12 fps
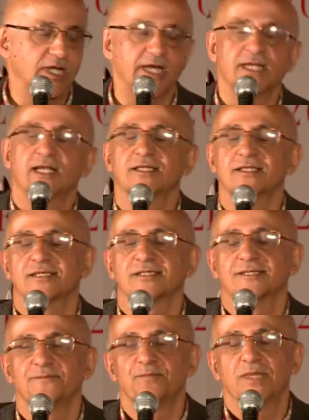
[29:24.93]
a line like this.
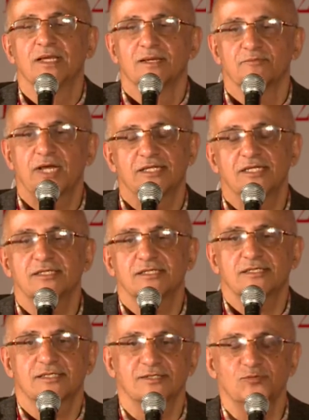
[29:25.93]
But I just
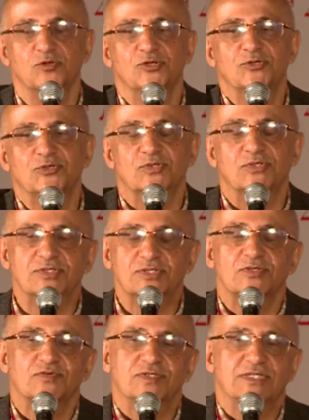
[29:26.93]
wanted to
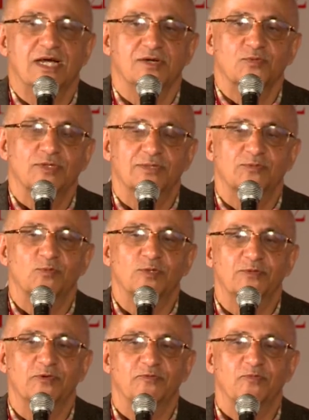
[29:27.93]
sort of start with,
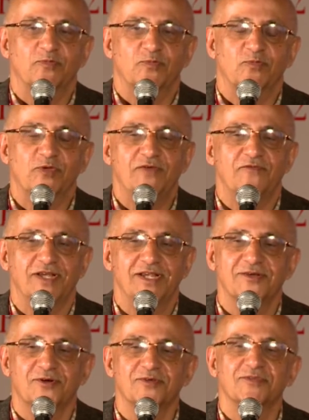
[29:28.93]
with a very
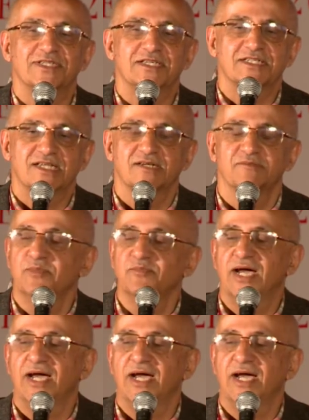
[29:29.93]
funny conversation I remember